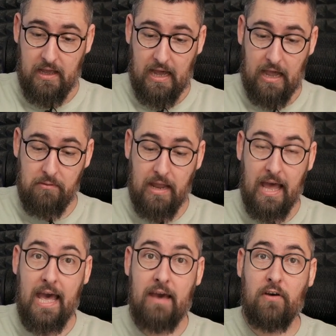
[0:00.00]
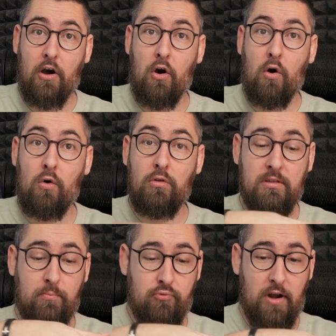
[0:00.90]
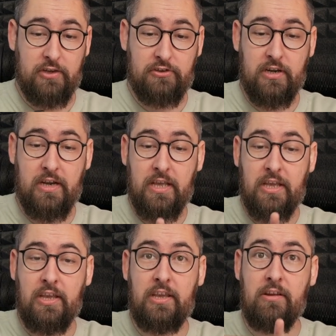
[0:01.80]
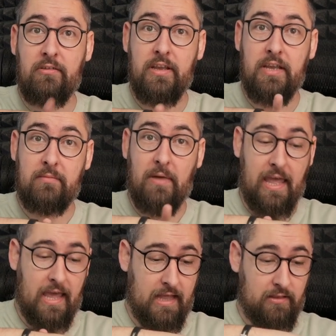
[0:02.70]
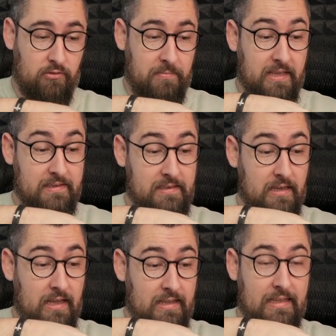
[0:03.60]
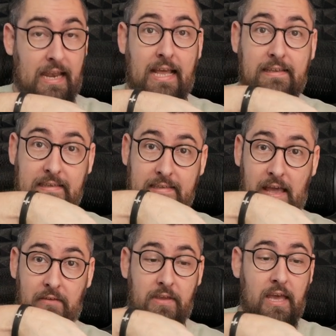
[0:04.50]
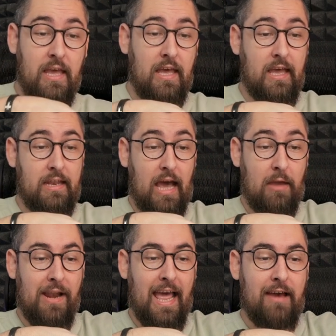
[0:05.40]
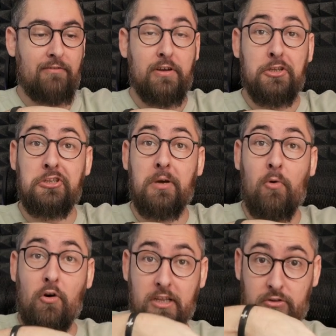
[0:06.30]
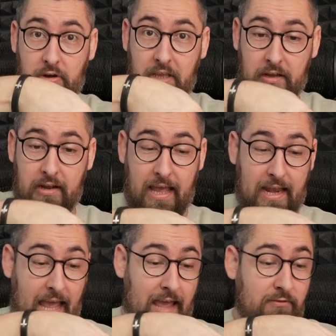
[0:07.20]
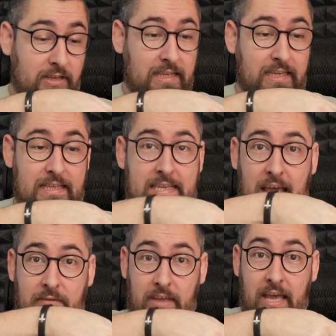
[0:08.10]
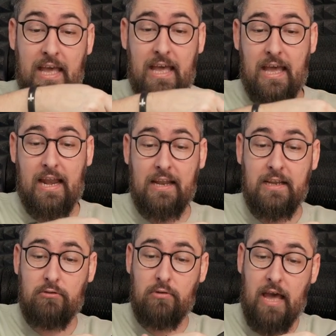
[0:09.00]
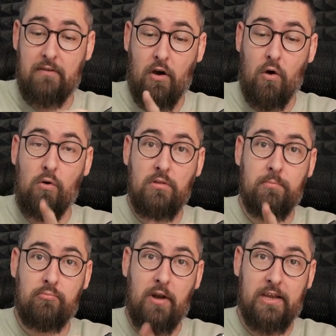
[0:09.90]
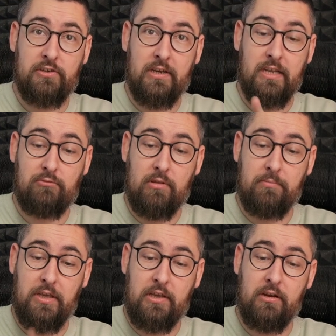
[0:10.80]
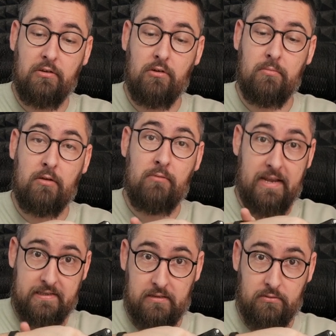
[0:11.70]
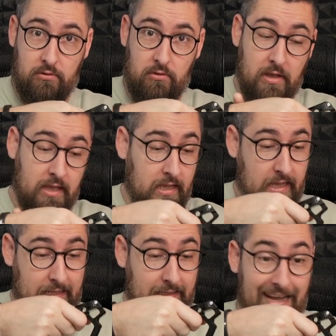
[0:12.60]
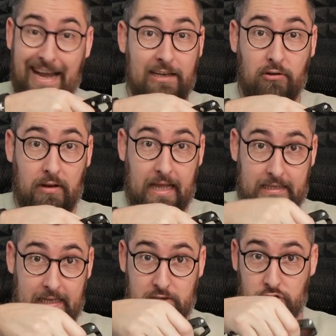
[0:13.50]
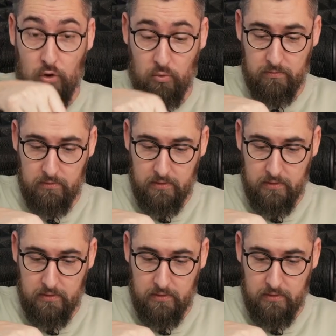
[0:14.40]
I will have all the pressure here in my hand because the lens is heavy and I will have the monitor here and everything is heavy and I need to have all the pressure, it will be here on my wrist, you know, and I don't like that. So